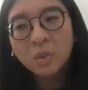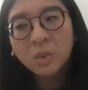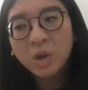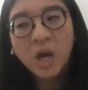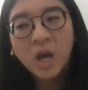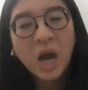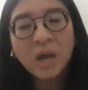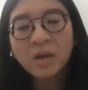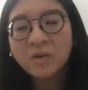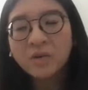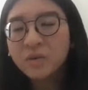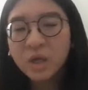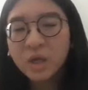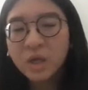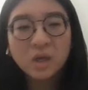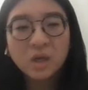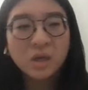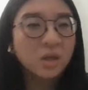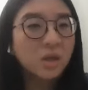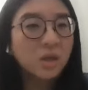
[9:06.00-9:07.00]
we kind
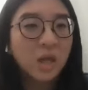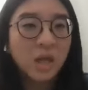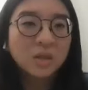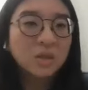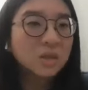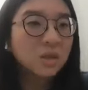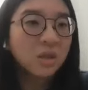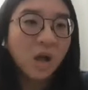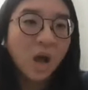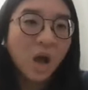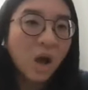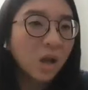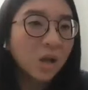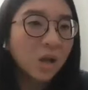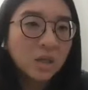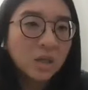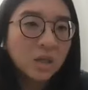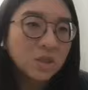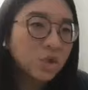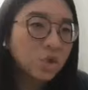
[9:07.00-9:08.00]
of connect a
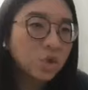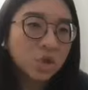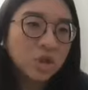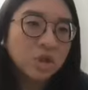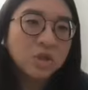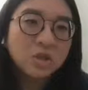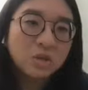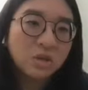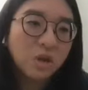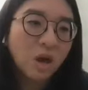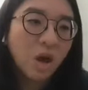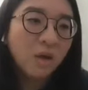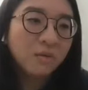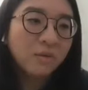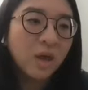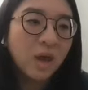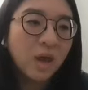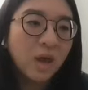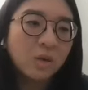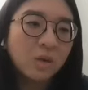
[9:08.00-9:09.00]
lot. It's just
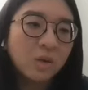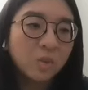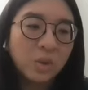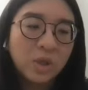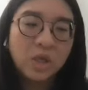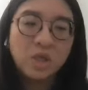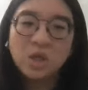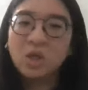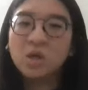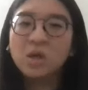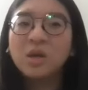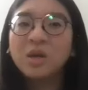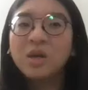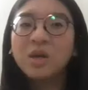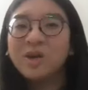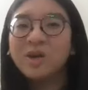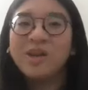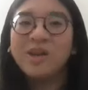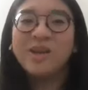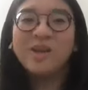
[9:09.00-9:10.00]
not that we
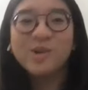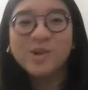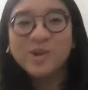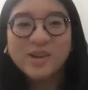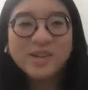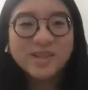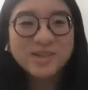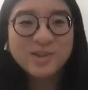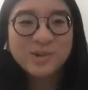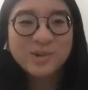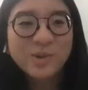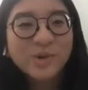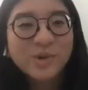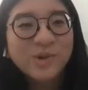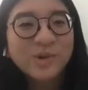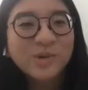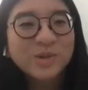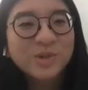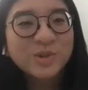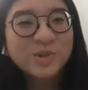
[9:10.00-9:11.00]
here at
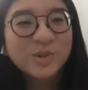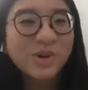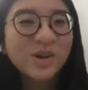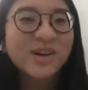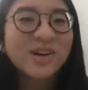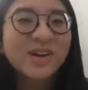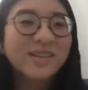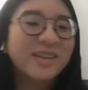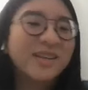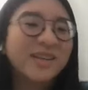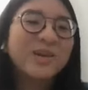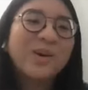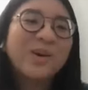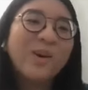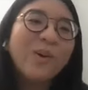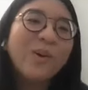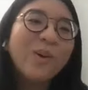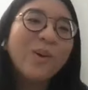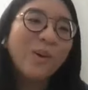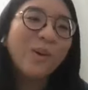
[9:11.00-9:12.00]
school to work and then
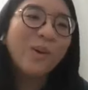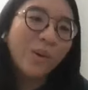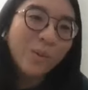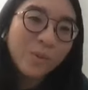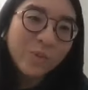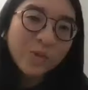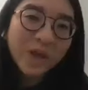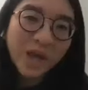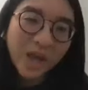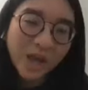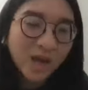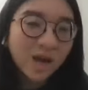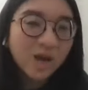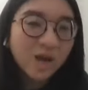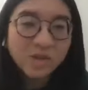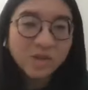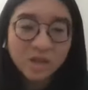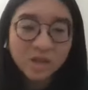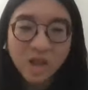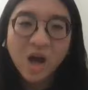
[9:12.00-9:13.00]
go home. We hang
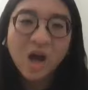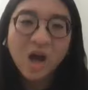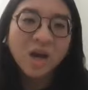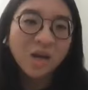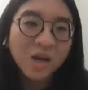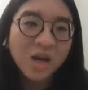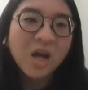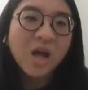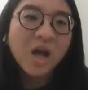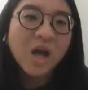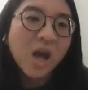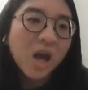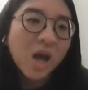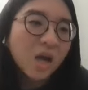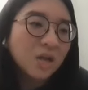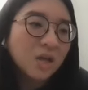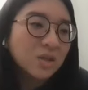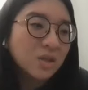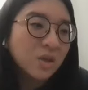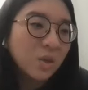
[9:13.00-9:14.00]
out a lot.
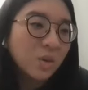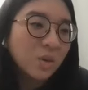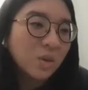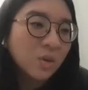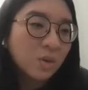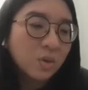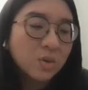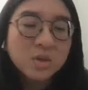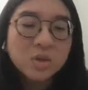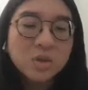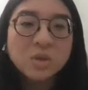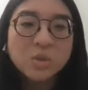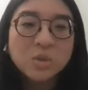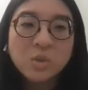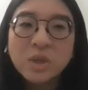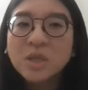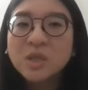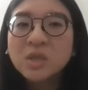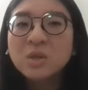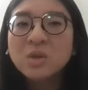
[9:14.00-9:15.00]
So those are
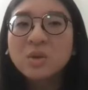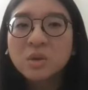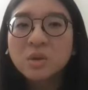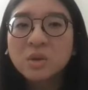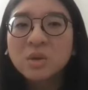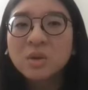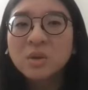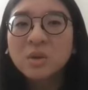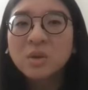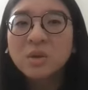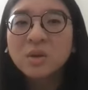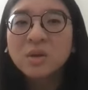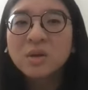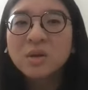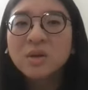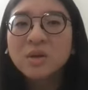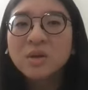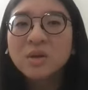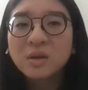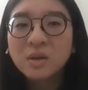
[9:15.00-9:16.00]
the reasons
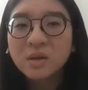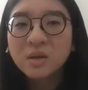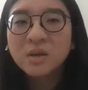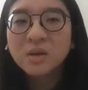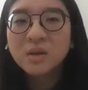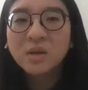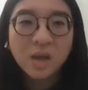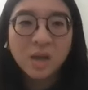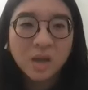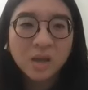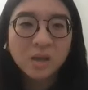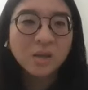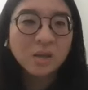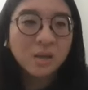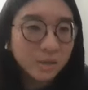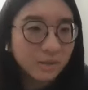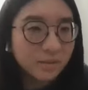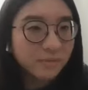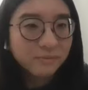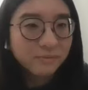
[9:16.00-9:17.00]
that
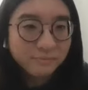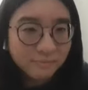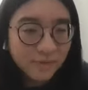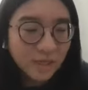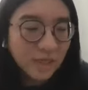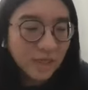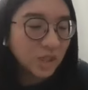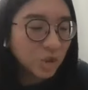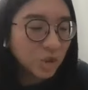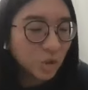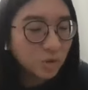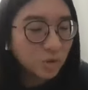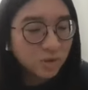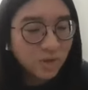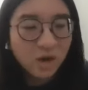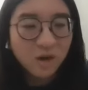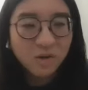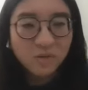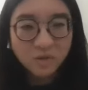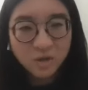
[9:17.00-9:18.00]
I
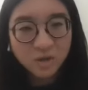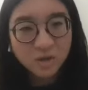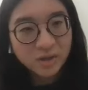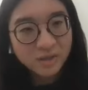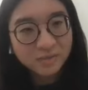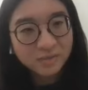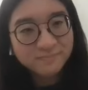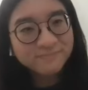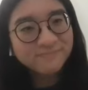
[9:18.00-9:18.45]
chose Harvard.